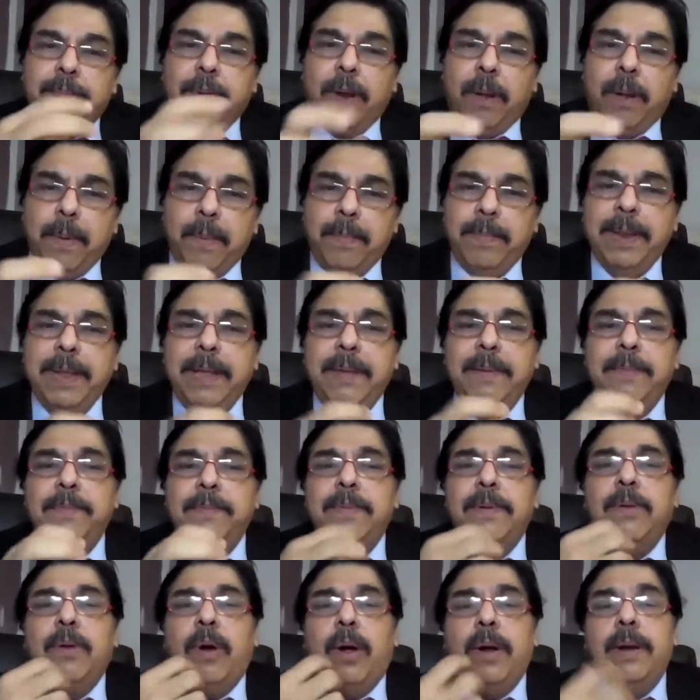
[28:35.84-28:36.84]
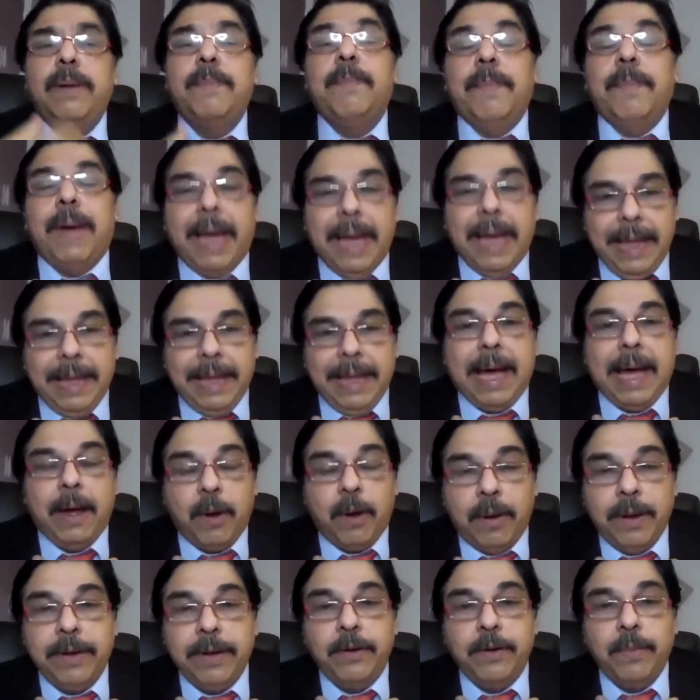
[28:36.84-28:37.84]
probably not,
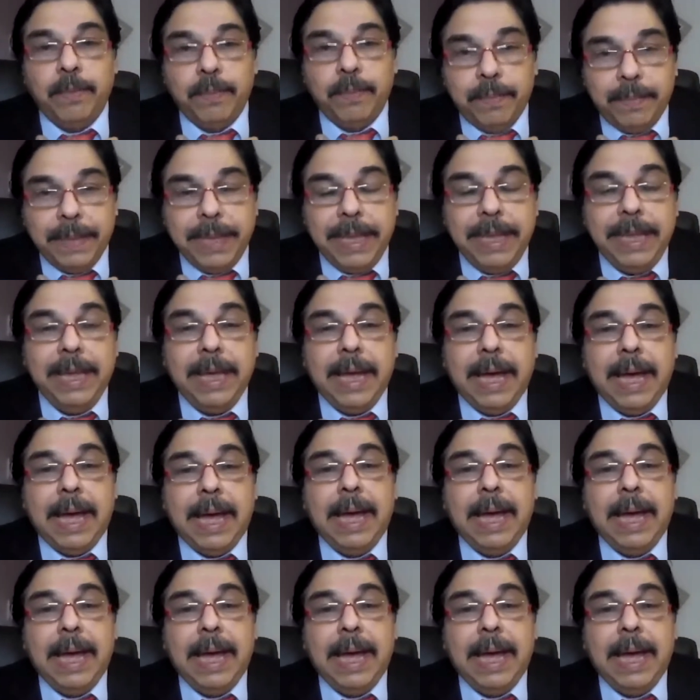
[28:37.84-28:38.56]
according to me,